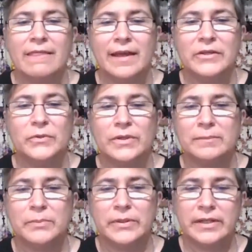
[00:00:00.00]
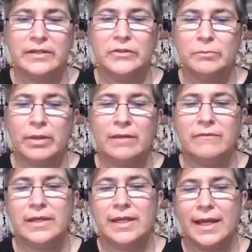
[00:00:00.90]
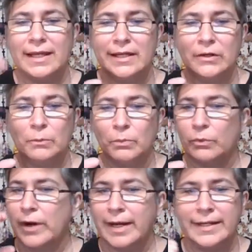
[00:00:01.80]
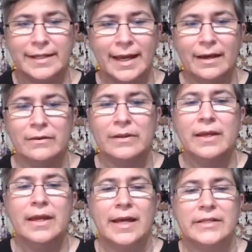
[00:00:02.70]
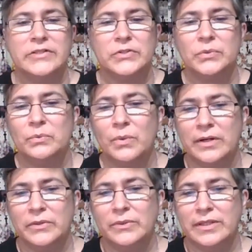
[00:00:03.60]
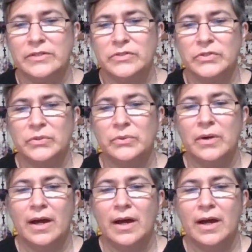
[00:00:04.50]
that you can put in your PV and it'll break it down as to what you need to do.